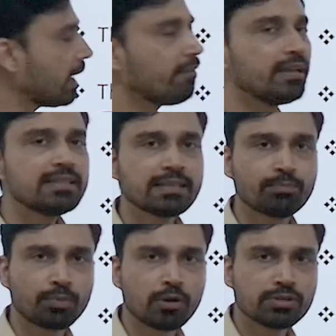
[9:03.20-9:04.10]
evidence
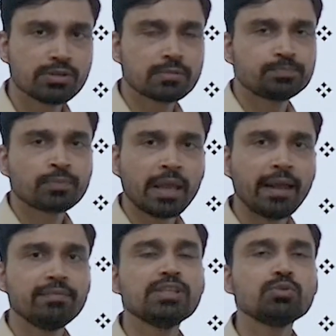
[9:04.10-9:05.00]
process.
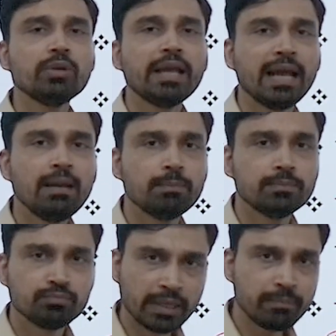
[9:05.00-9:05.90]
And this will
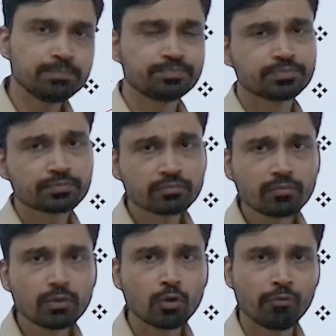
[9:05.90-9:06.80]
help them,
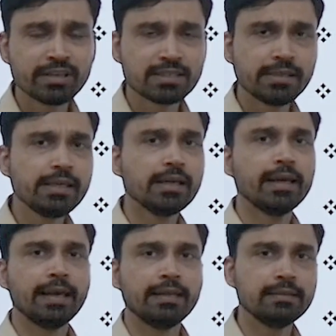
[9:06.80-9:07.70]
obviously,
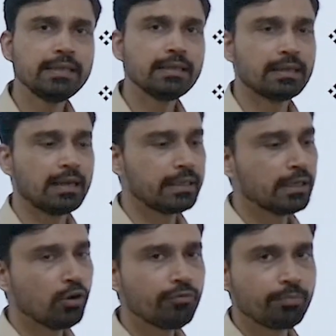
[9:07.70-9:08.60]
in the
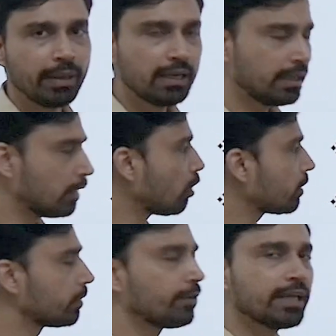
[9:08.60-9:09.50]
granting of bail,
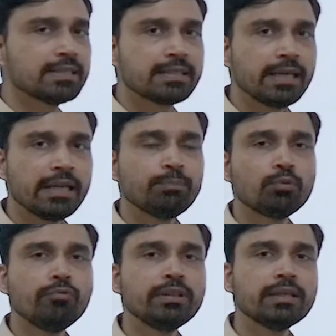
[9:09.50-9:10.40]
or we can say in
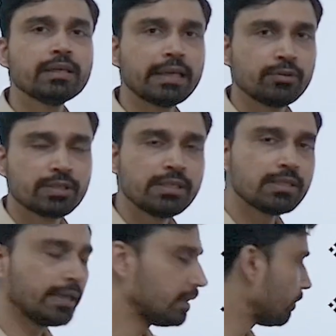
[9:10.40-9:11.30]
proving their innocence in the